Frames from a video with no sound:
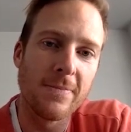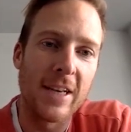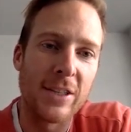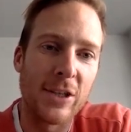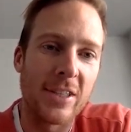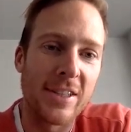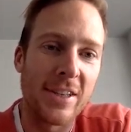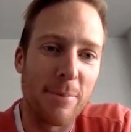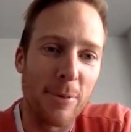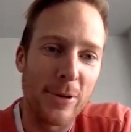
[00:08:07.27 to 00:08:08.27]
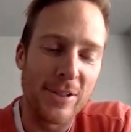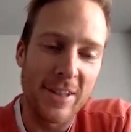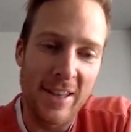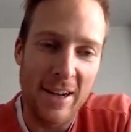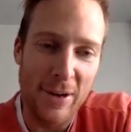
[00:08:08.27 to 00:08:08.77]
As you can see, the boys in the
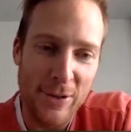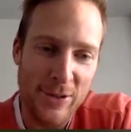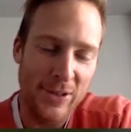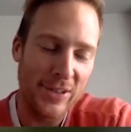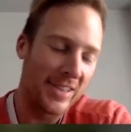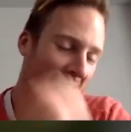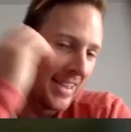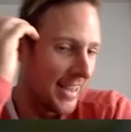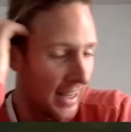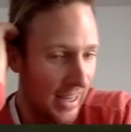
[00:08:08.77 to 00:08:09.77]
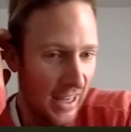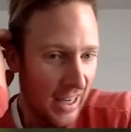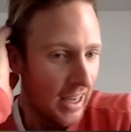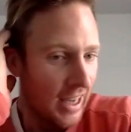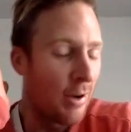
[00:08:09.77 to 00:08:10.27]
dugout are
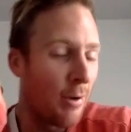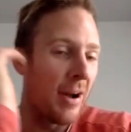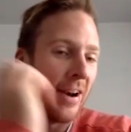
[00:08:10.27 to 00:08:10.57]
quite